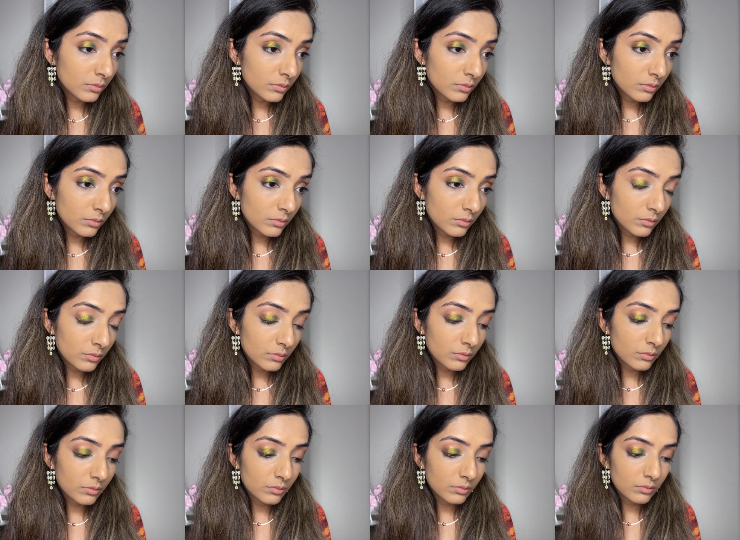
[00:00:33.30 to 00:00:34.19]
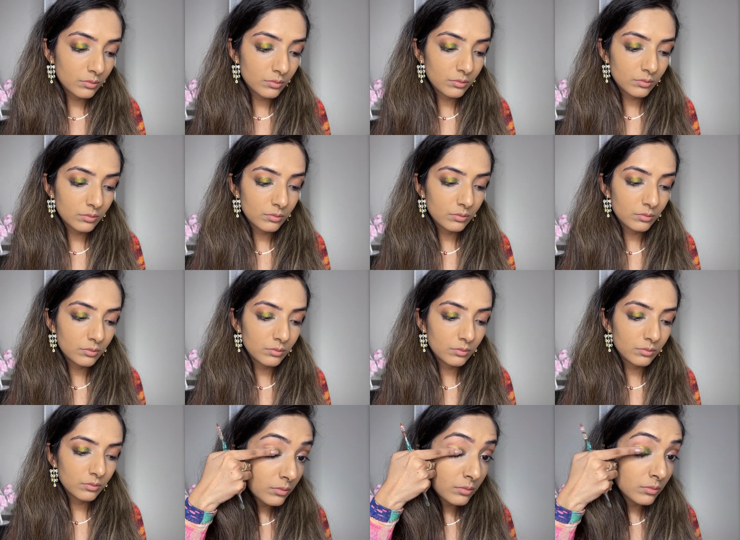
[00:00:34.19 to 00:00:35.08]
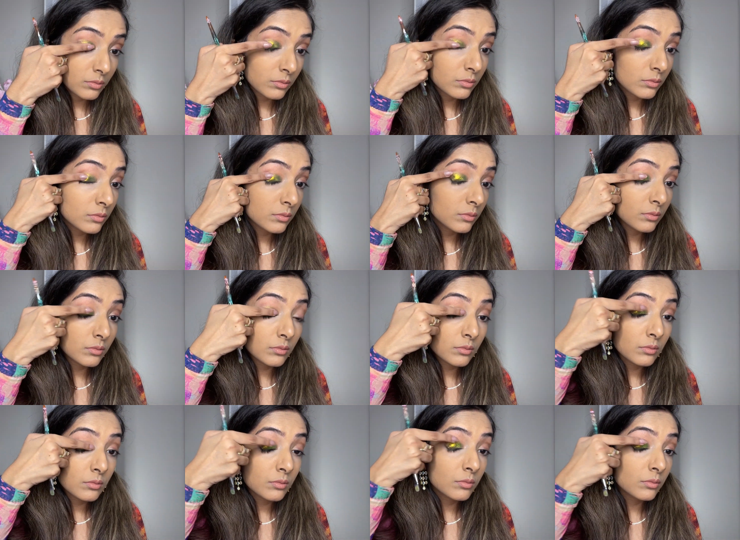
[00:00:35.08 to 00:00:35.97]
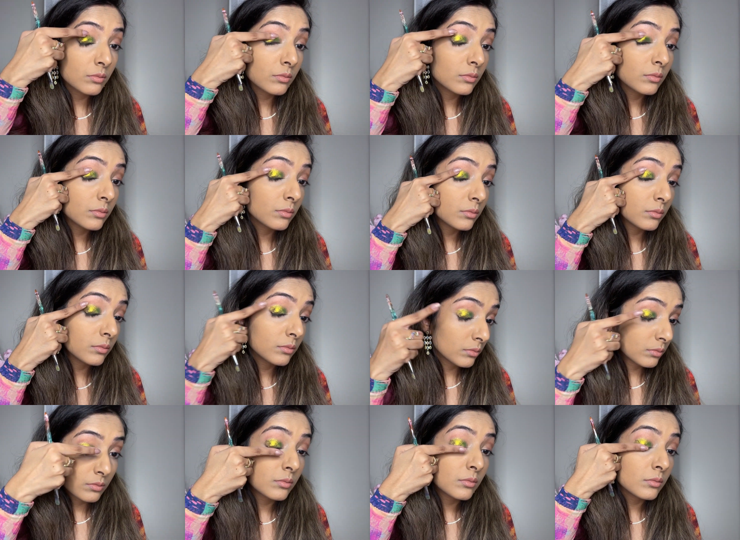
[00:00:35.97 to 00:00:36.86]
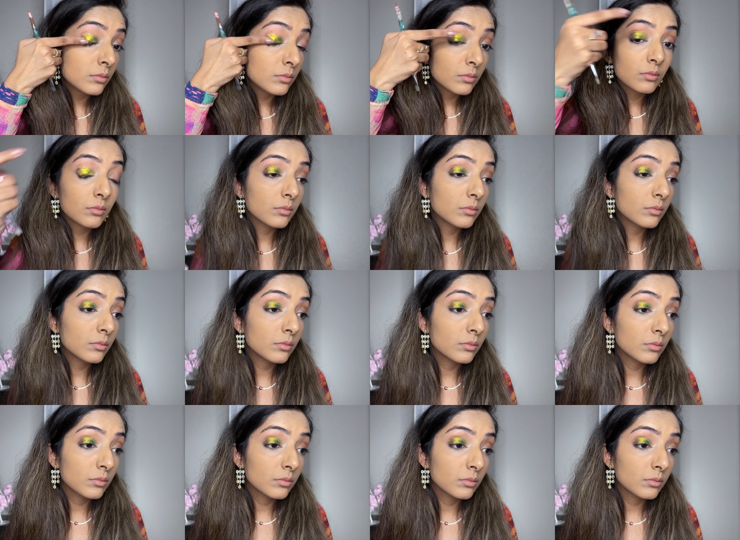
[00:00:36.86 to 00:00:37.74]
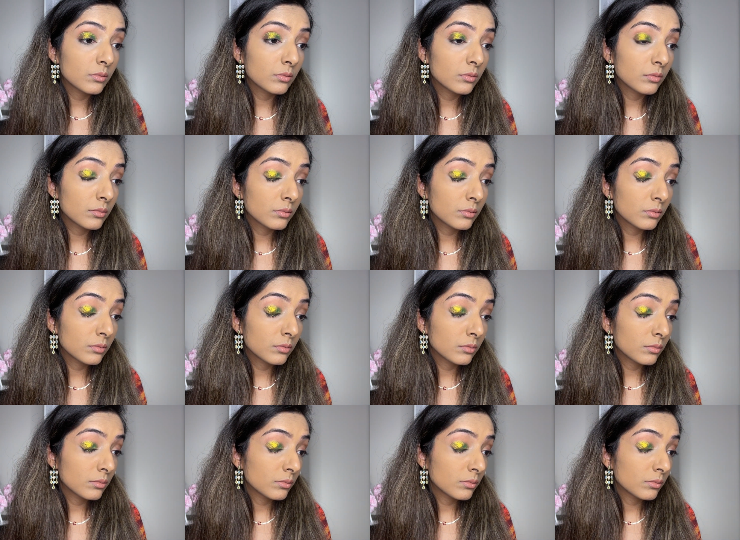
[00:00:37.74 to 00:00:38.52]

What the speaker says: Nobody speaks.